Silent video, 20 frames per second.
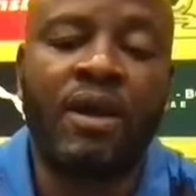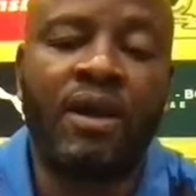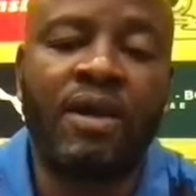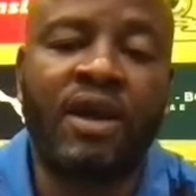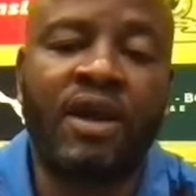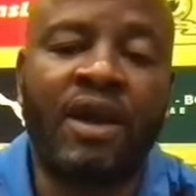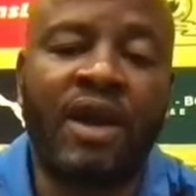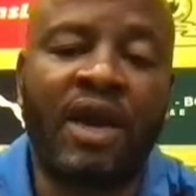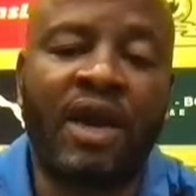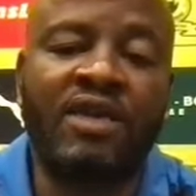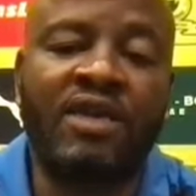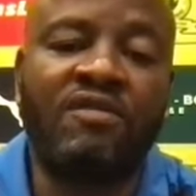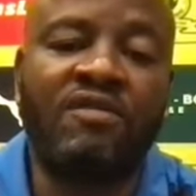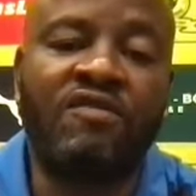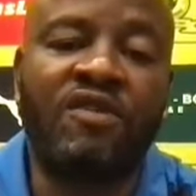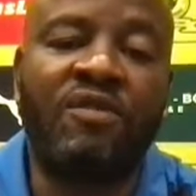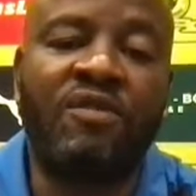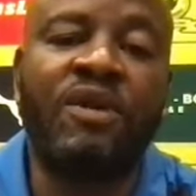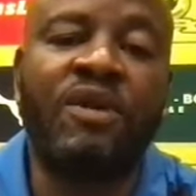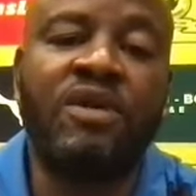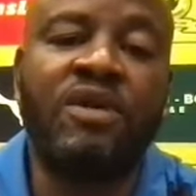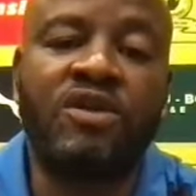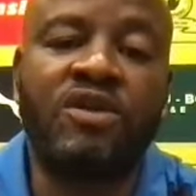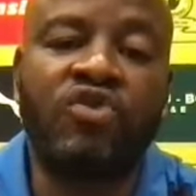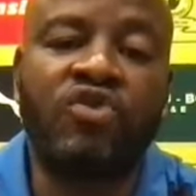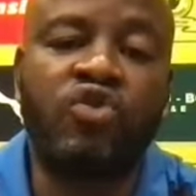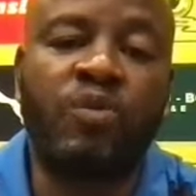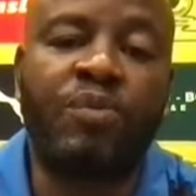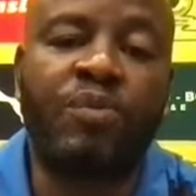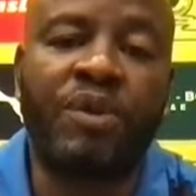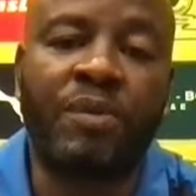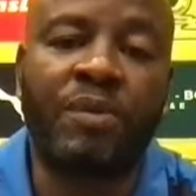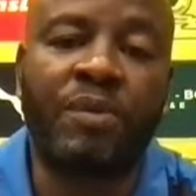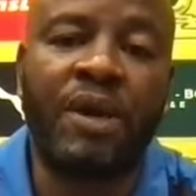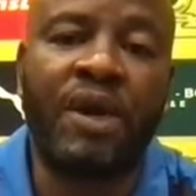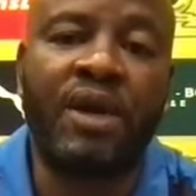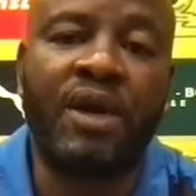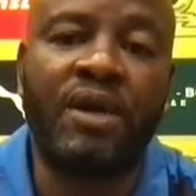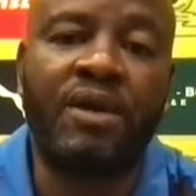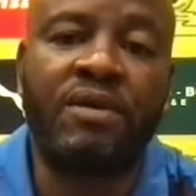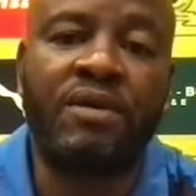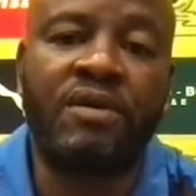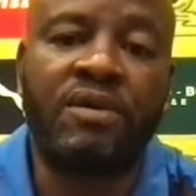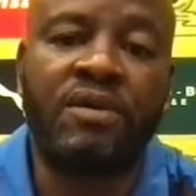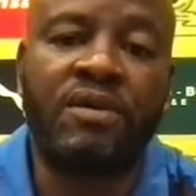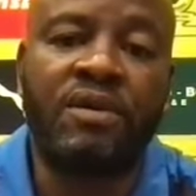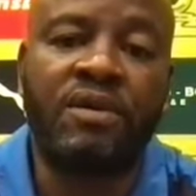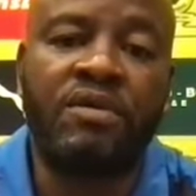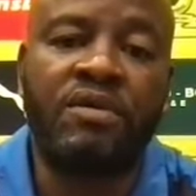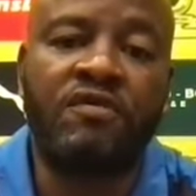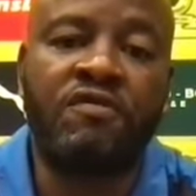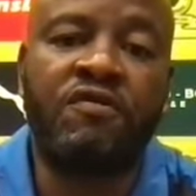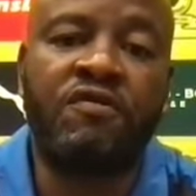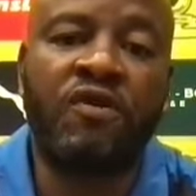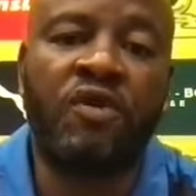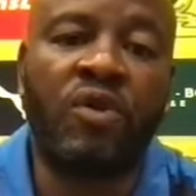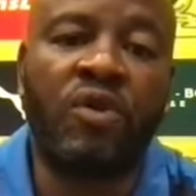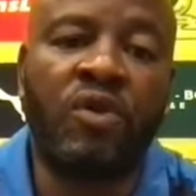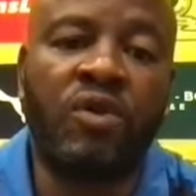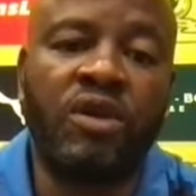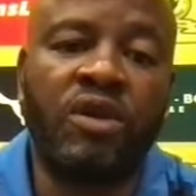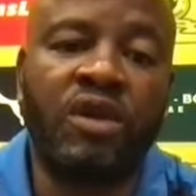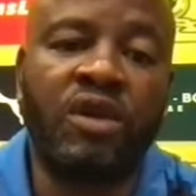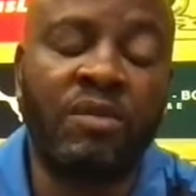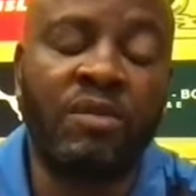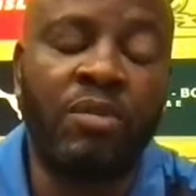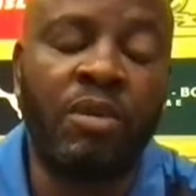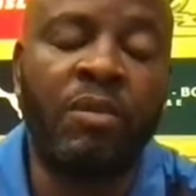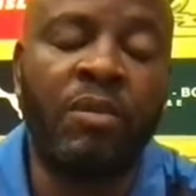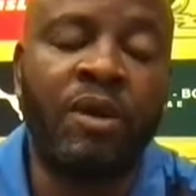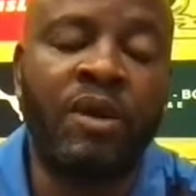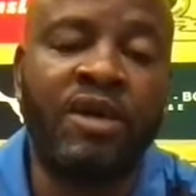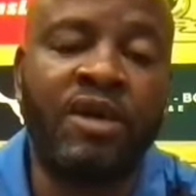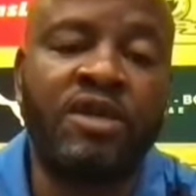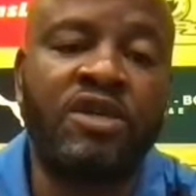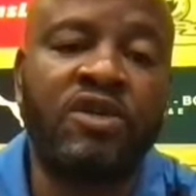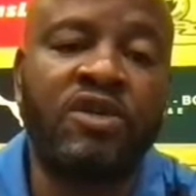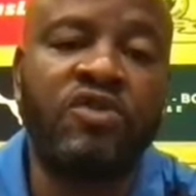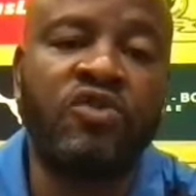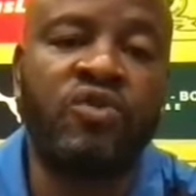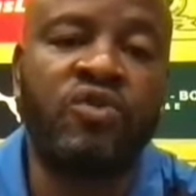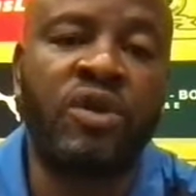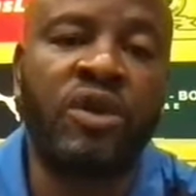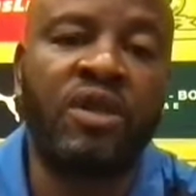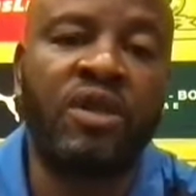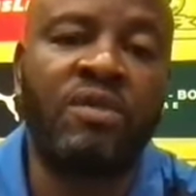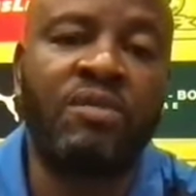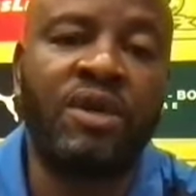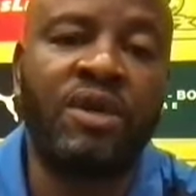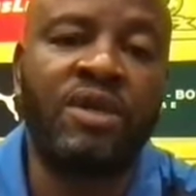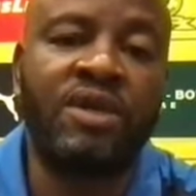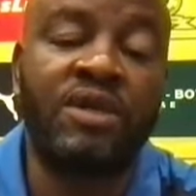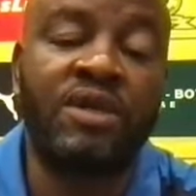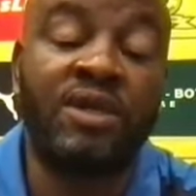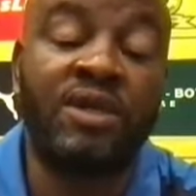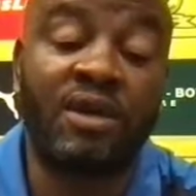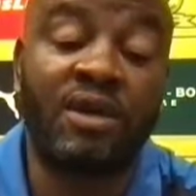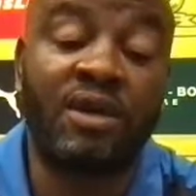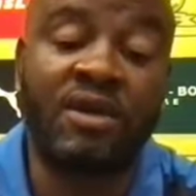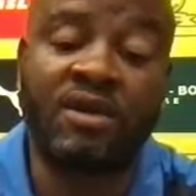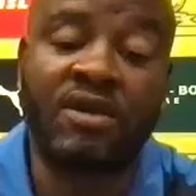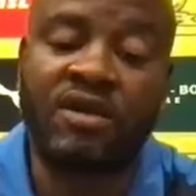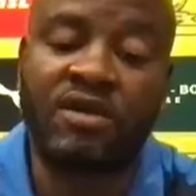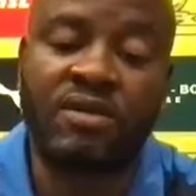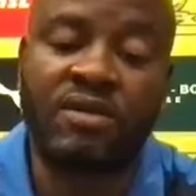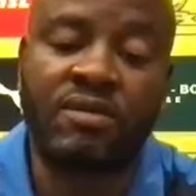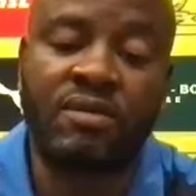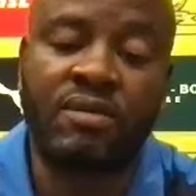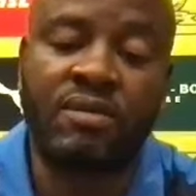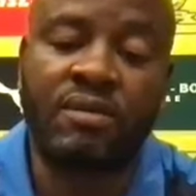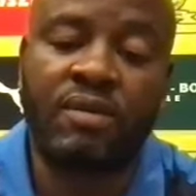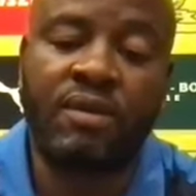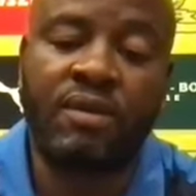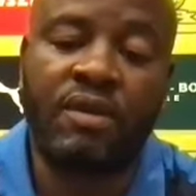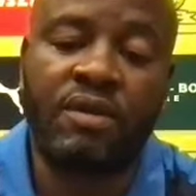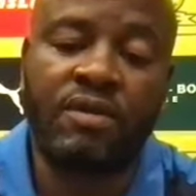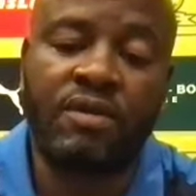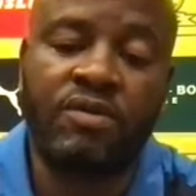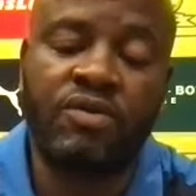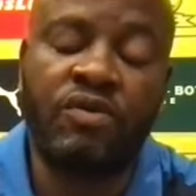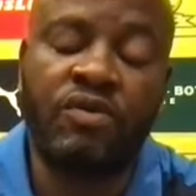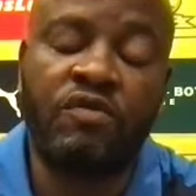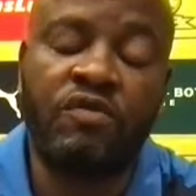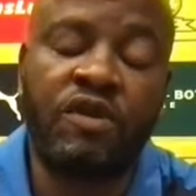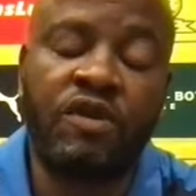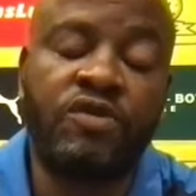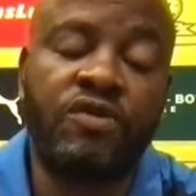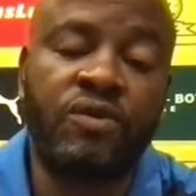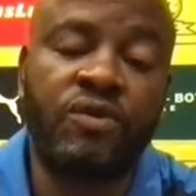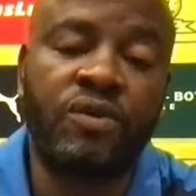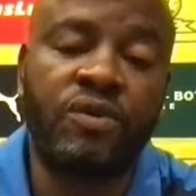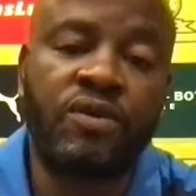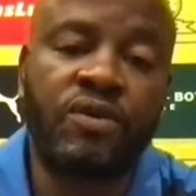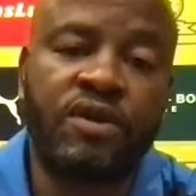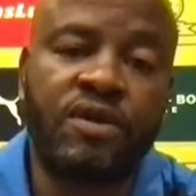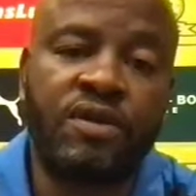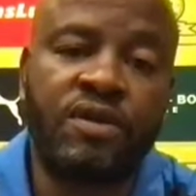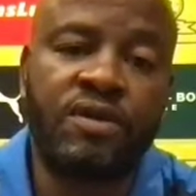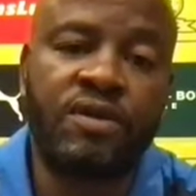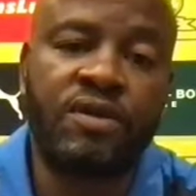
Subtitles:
the right information to prepare for the implementation during the matches. And so far, so good.